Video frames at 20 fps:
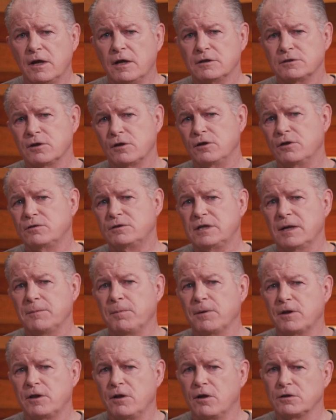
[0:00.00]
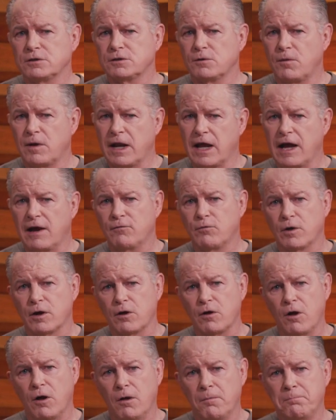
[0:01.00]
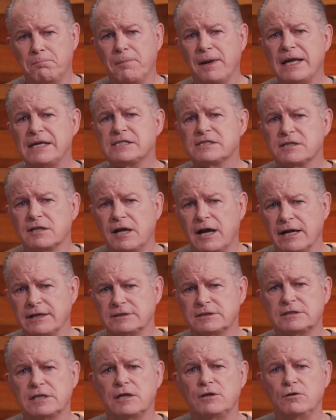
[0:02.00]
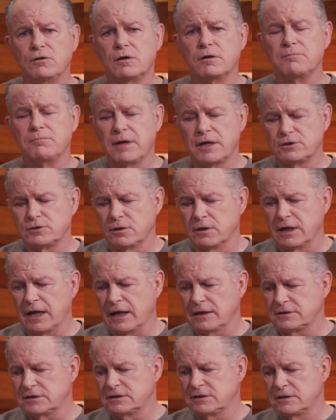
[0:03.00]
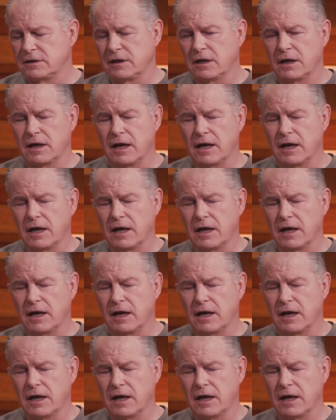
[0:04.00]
So you typically also want to have what are called baselines that you can measure against